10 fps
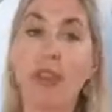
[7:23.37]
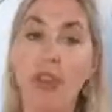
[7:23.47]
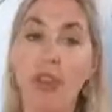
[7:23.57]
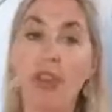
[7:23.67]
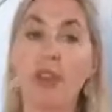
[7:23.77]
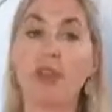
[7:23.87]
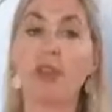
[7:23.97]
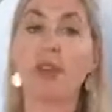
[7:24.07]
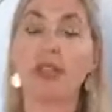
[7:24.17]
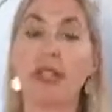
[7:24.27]
The
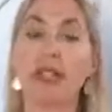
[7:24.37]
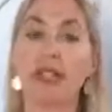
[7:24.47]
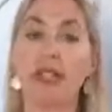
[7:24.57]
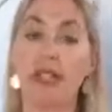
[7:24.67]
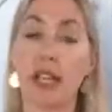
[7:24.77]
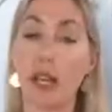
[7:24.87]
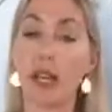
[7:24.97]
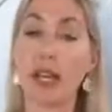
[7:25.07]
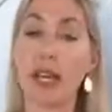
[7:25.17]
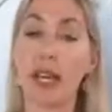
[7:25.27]
universe is
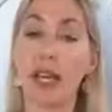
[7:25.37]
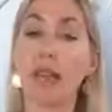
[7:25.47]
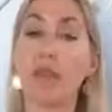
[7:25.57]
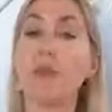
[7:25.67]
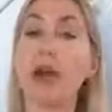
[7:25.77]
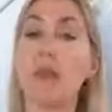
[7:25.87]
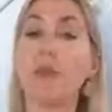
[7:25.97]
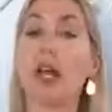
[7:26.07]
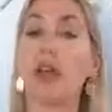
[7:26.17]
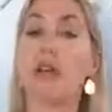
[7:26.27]
accelerating, the
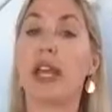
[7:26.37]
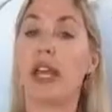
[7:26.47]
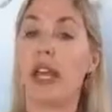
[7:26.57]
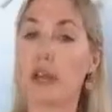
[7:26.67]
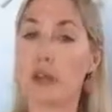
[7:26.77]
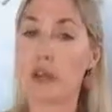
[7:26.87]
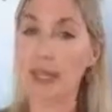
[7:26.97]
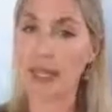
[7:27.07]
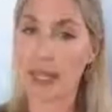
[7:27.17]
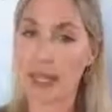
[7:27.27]
metabolic rate
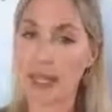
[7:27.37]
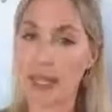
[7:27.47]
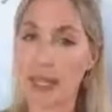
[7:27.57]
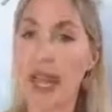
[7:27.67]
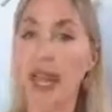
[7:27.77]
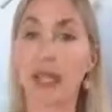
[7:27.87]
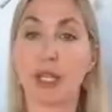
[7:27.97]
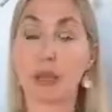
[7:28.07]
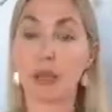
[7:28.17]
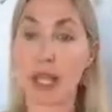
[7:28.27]
increasing and
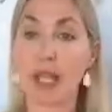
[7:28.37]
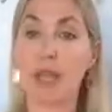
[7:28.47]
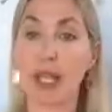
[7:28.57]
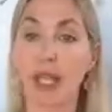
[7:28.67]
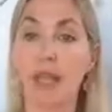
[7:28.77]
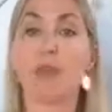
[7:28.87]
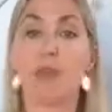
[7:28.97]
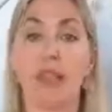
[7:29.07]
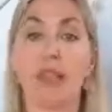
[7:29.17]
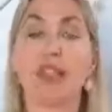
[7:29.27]
expanding, the
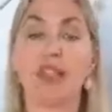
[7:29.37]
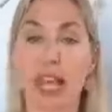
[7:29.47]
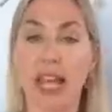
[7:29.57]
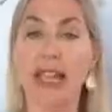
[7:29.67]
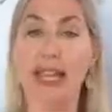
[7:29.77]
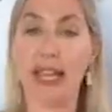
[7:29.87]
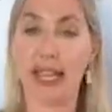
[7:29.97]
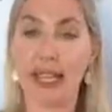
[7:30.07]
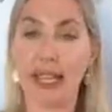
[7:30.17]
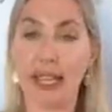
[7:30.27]
pH
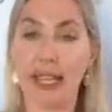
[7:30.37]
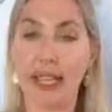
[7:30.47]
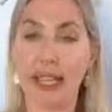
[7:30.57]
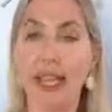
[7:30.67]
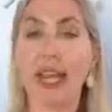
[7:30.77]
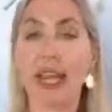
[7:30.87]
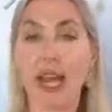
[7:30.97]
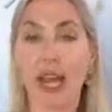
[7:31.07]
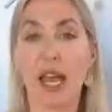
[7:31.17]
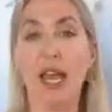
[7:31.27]
dilating, and
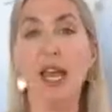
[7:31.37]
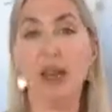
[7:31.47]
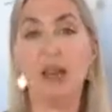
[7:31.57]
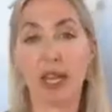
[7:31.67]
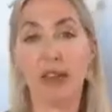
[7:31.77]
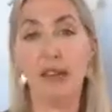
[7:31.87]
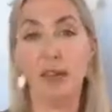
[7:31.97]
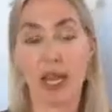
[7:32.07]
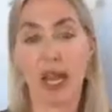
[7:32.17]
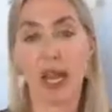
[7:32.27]
I am left
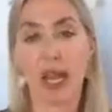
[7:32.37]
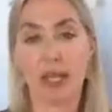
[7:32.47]
behind.